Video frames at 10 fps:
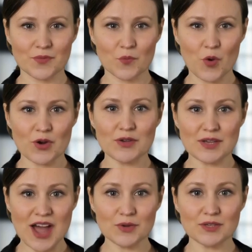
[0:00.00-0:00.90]
Welcome to
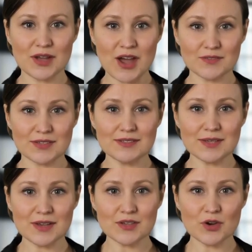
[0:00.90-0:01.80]
County Office,
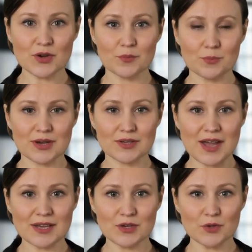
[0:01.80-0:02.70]
your complete
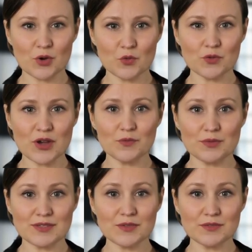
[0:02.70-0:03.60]
guide to local
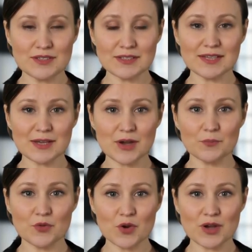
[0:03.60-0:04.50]
government services and
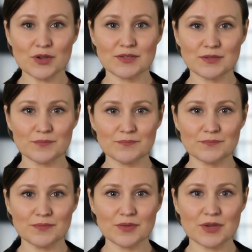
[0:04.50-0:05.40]
public records.
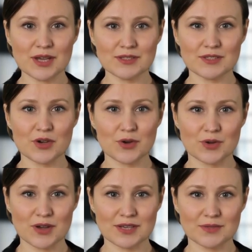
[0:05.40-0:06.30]
Let's start
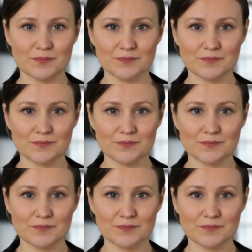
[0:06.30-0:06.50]
learning.